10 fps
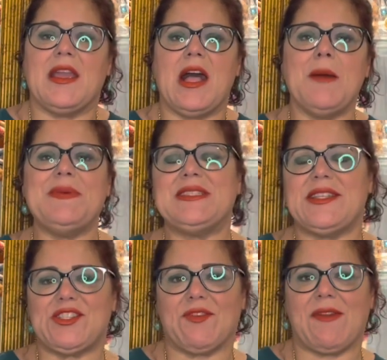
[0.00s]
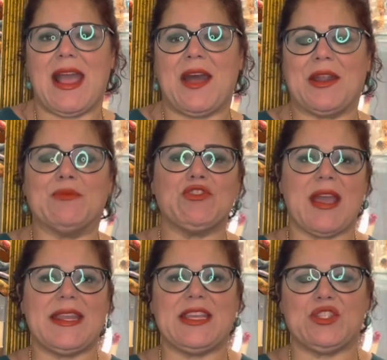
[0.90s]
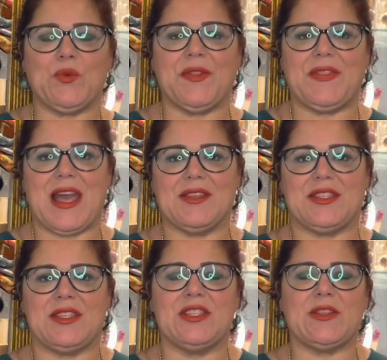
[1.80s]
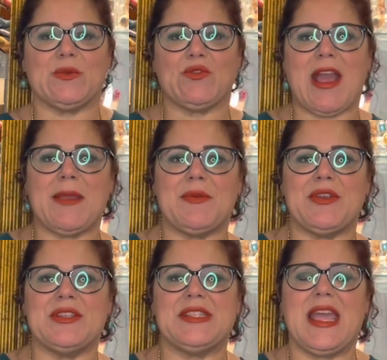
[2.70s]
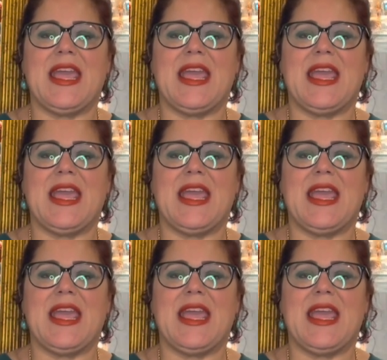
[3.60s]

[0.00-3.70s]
Help a sister out. I'm trying to get to 1,000 subscribers,